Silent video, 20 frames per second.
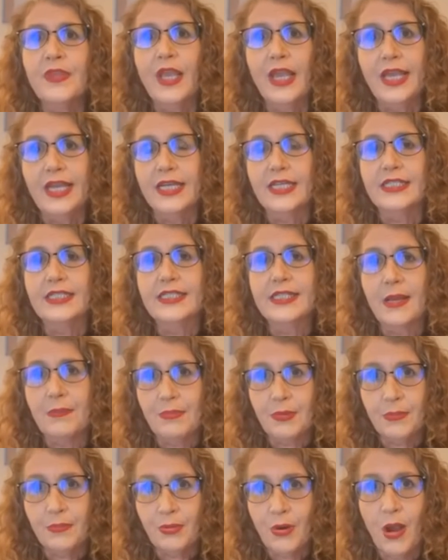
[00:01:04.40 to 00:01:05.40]
and
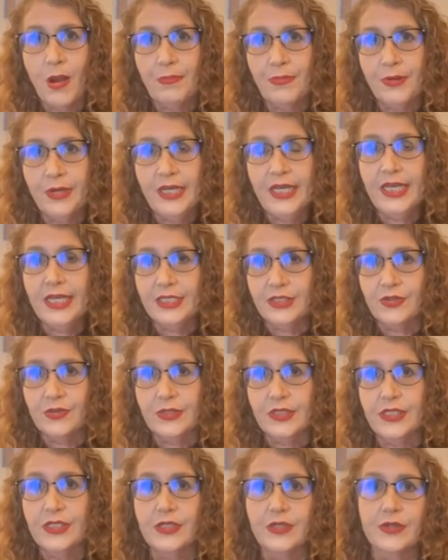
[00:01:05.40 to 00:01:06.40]
separate property
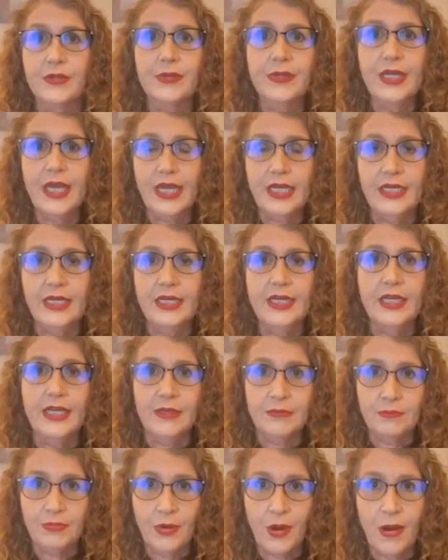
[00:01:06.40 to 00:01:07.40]
interests are created
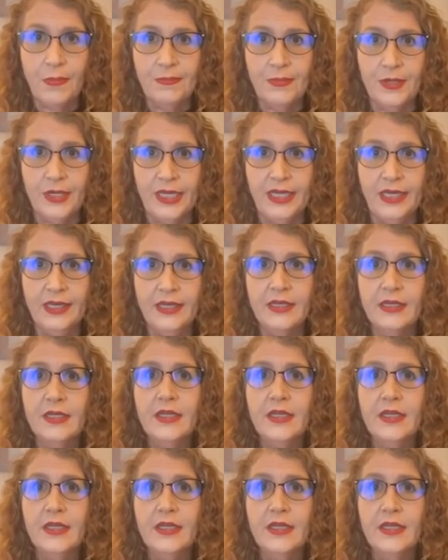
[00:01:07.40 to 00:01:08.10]
in property.